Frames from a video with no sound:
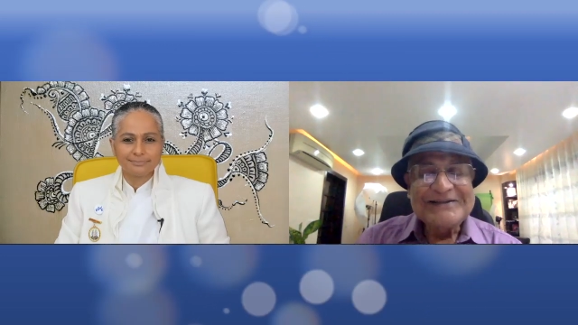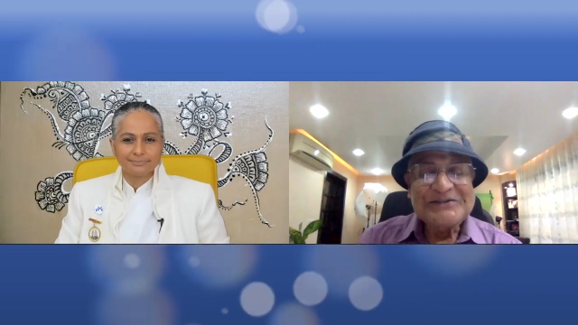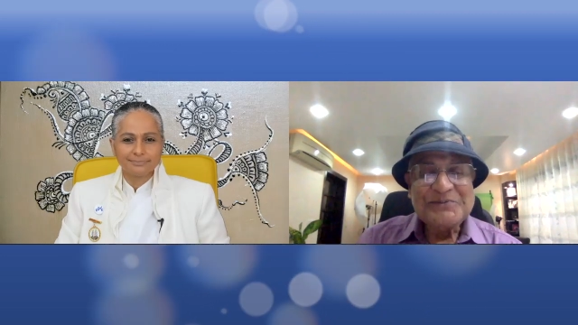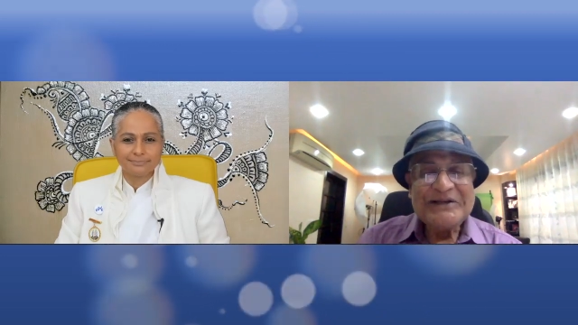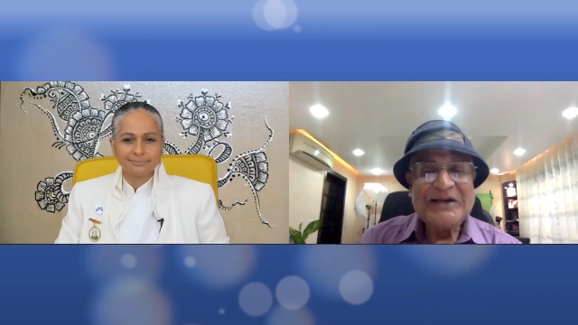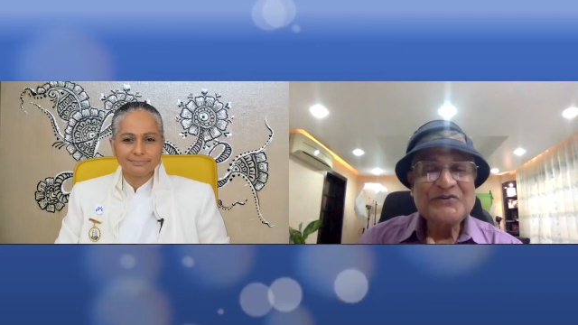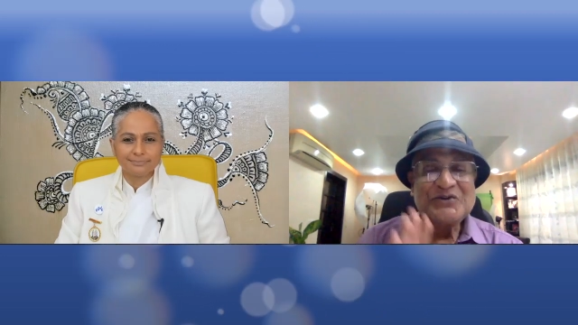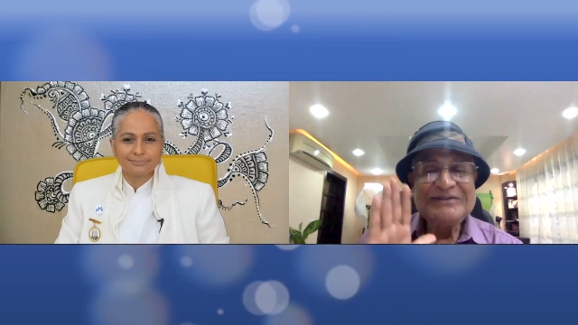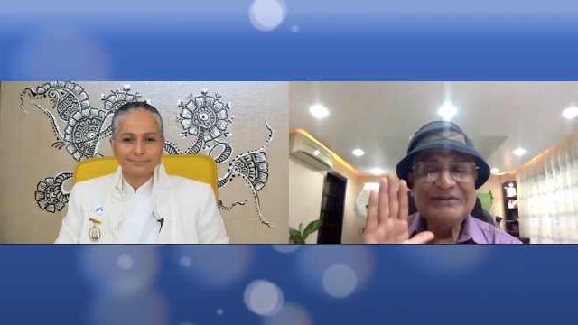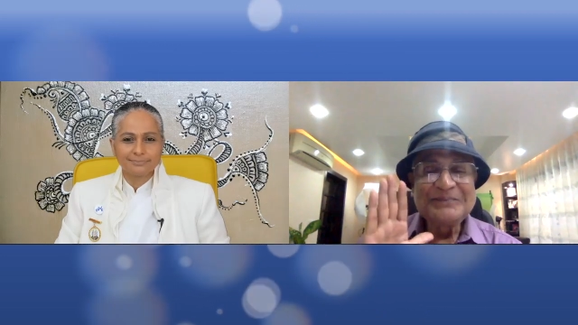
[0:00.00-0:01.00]

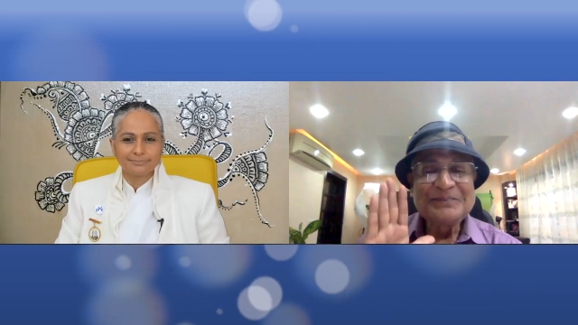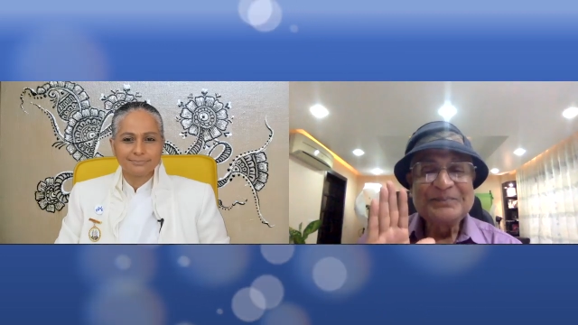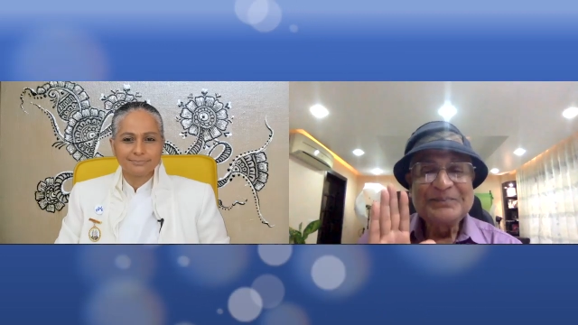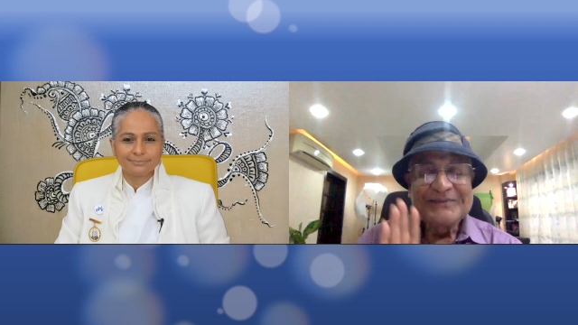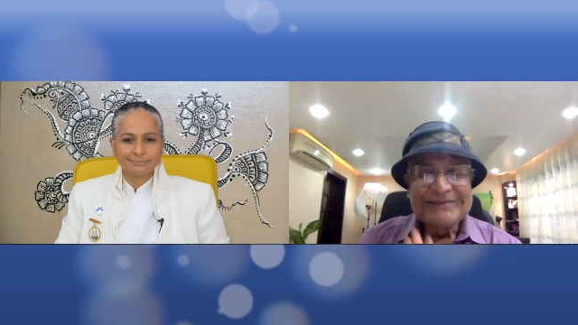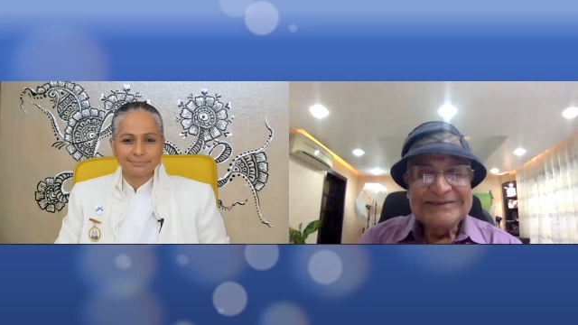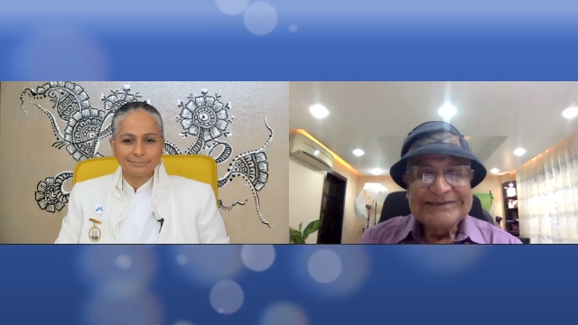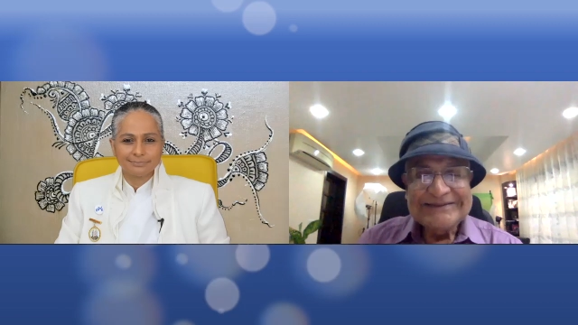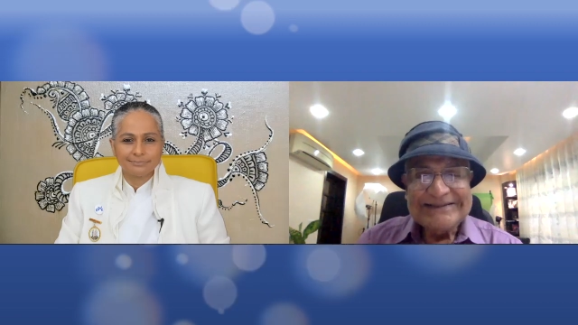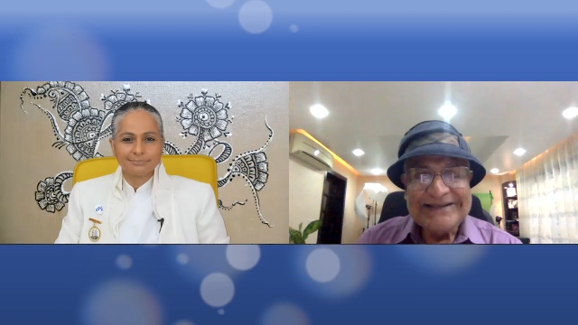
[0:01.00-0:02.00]
Speaker 1: Inspiration,
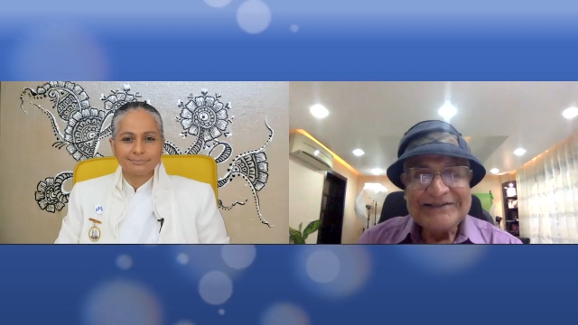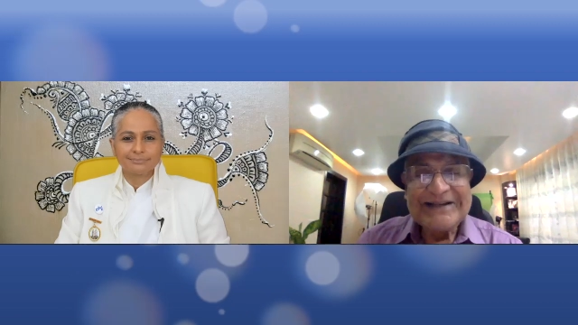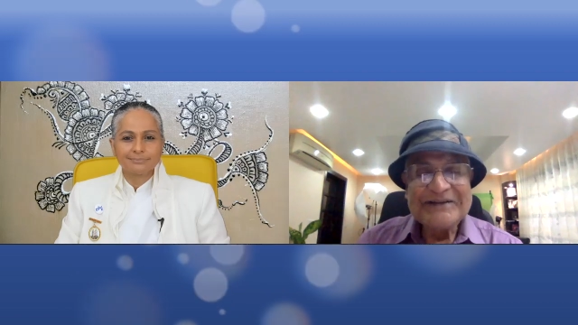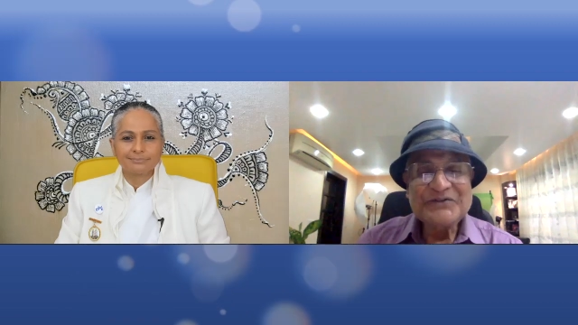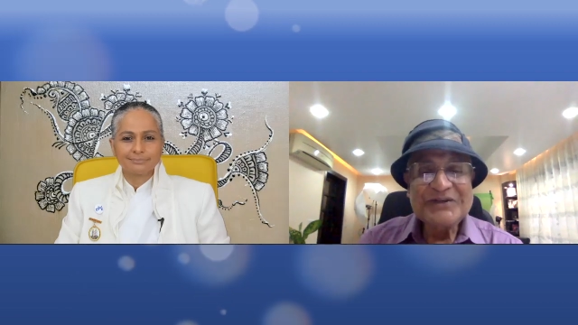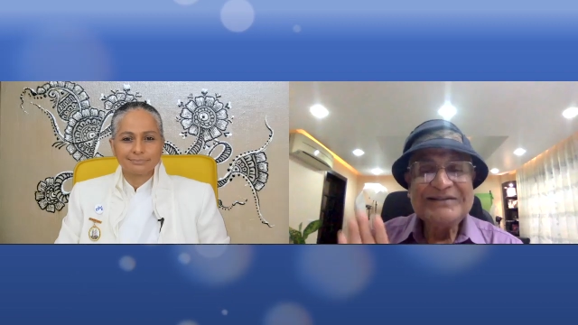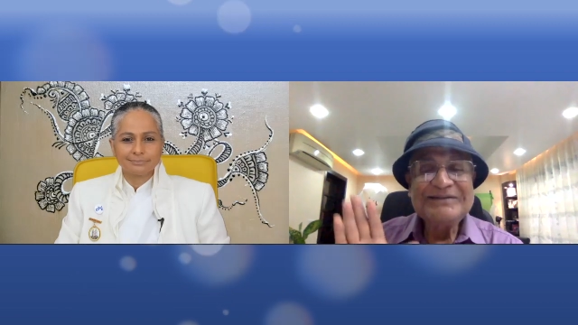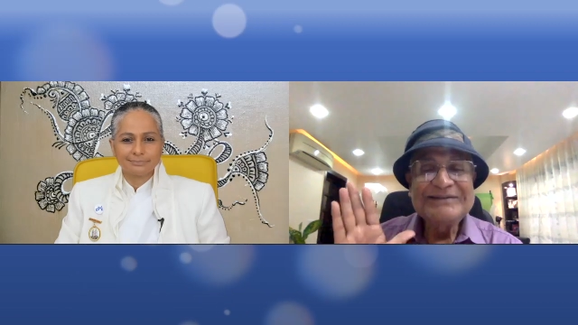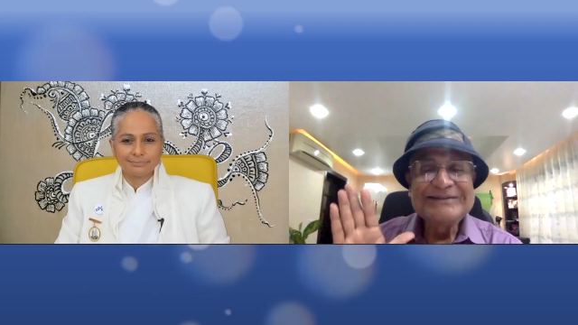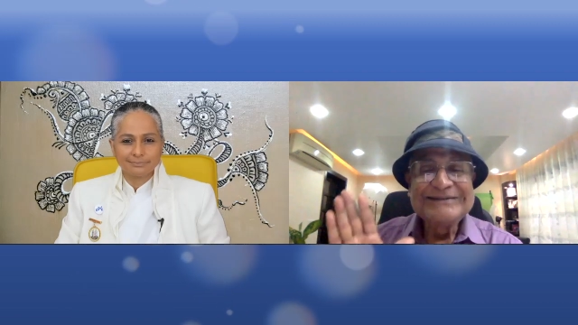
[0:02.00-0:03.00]

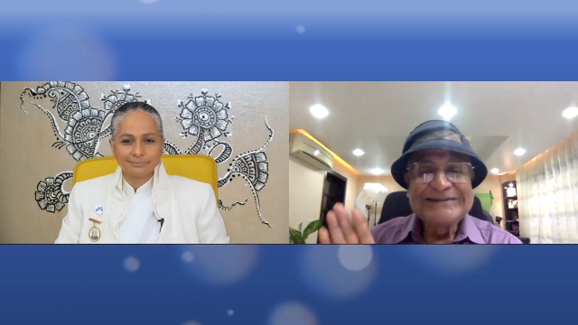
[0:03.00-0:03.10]
intention,